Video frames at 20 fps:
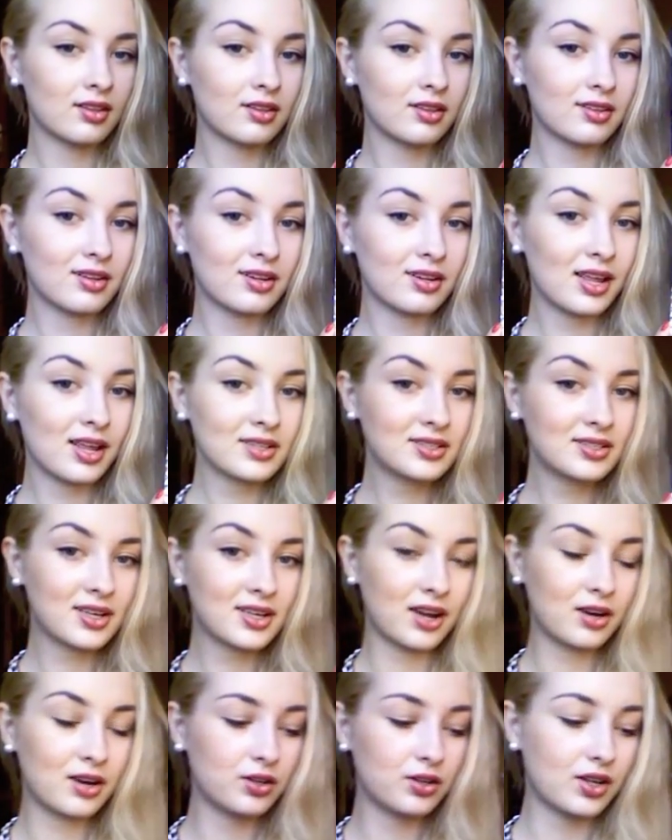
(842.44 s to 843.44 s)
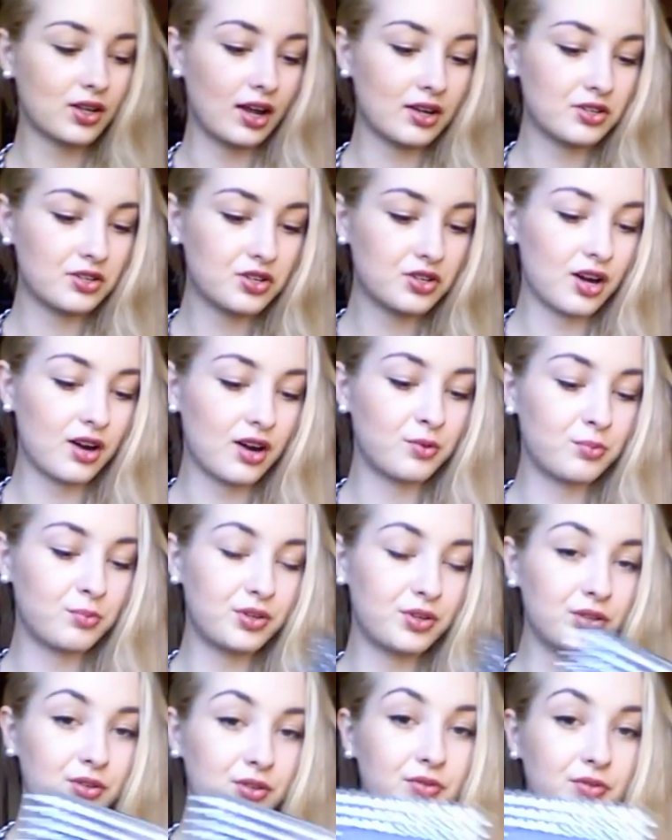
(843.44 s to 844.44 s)
The light cannot catch how
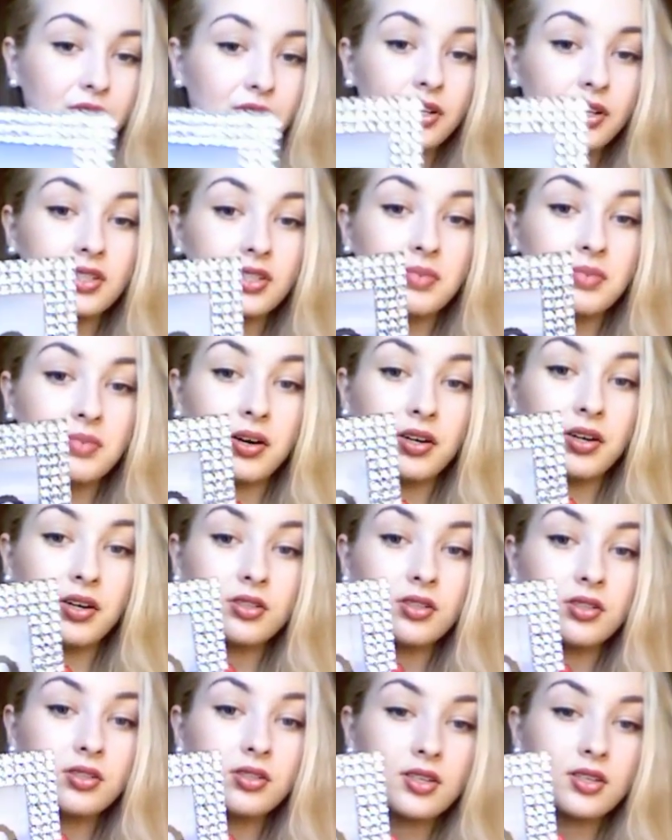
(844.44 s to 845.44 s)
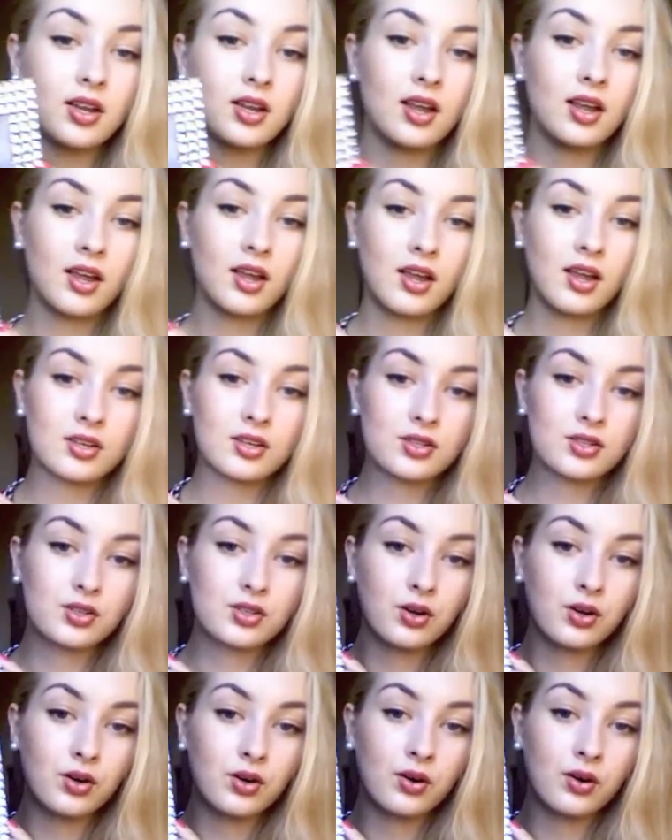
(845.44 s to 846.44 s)
beautiful it sparkles,
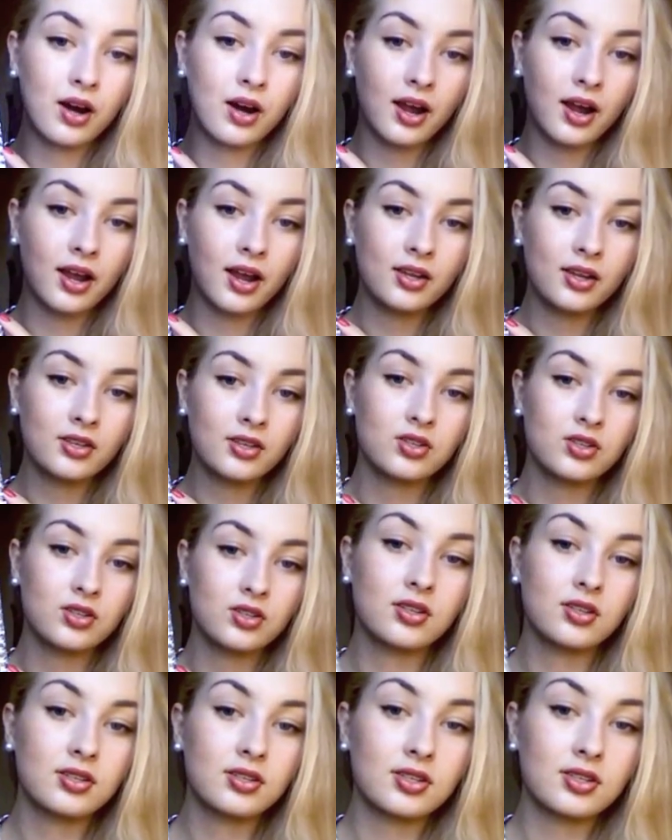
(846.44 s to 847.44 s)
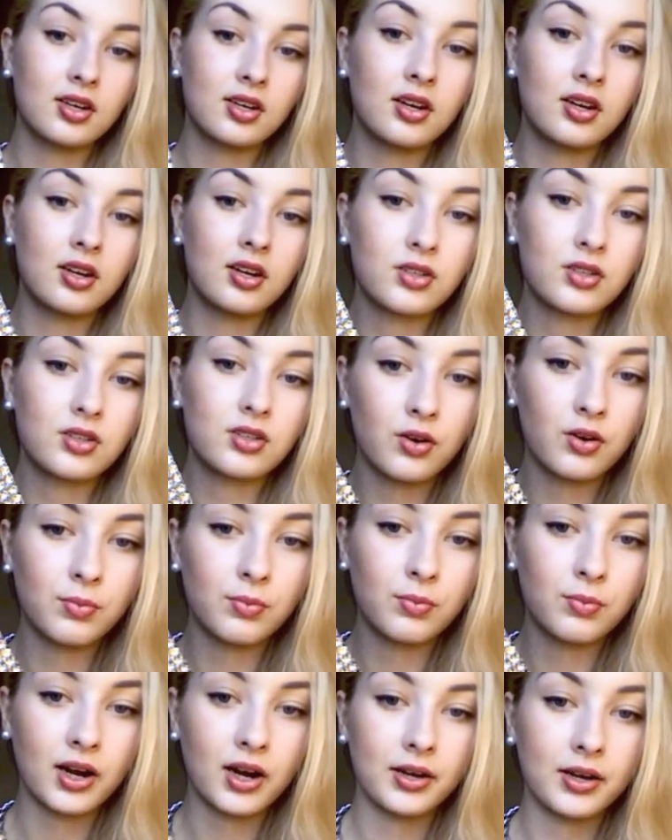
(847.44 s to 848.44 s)
so I just set it on
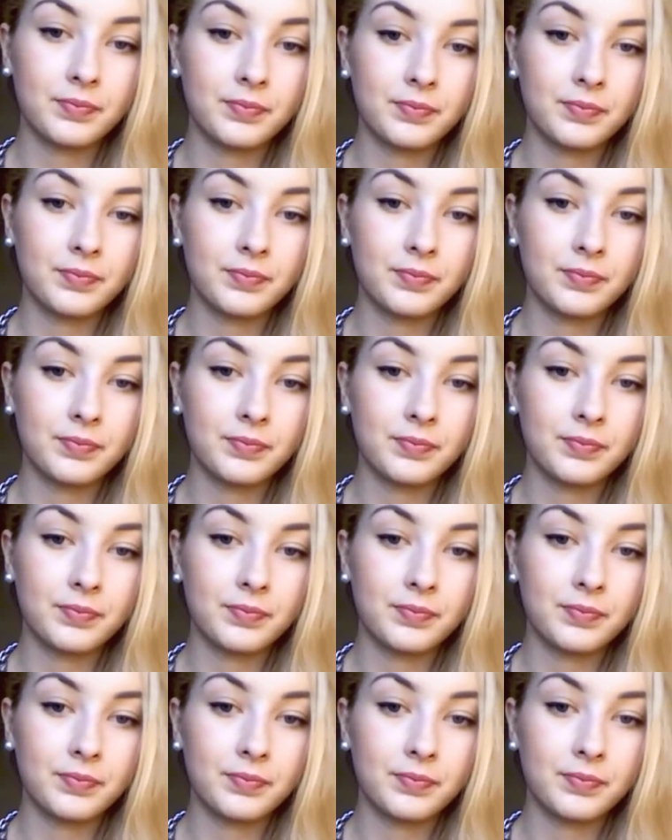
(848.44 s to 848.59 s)
my